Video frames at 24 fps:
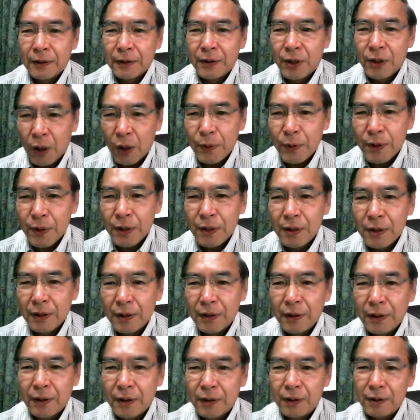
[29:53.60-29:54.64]
jobs
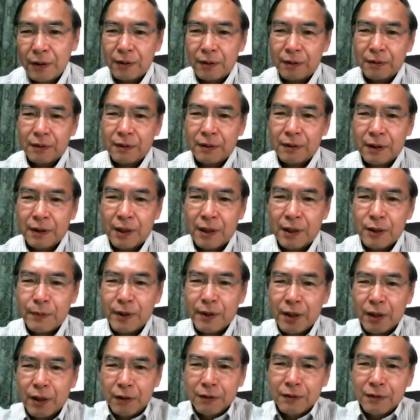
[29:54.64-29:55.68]
has
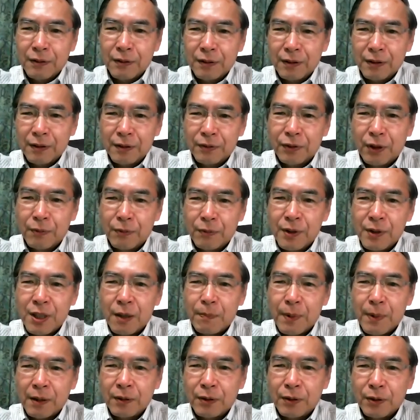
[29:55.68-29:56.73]
been gone from
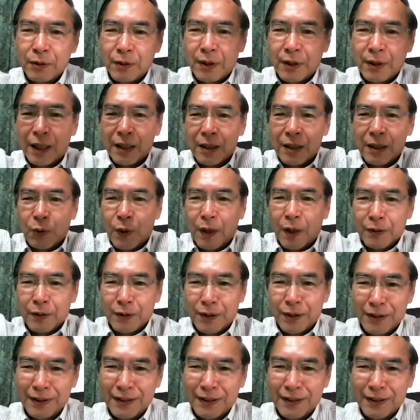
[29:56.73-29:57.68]
Japan to the other world.